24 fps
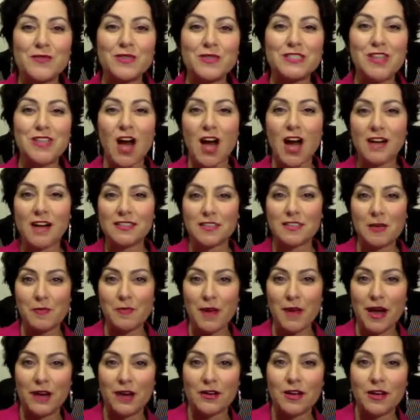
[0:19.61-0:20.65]
we talked
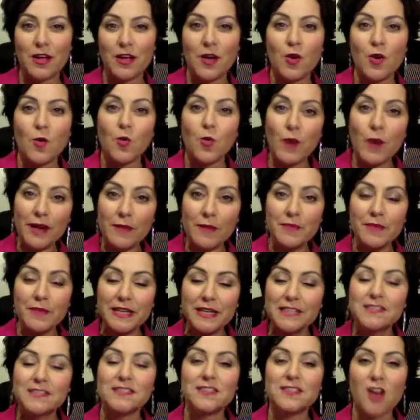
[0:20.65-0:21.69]
about what it
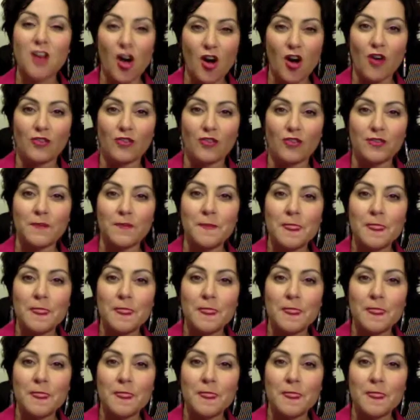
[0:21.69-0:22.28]
means to own,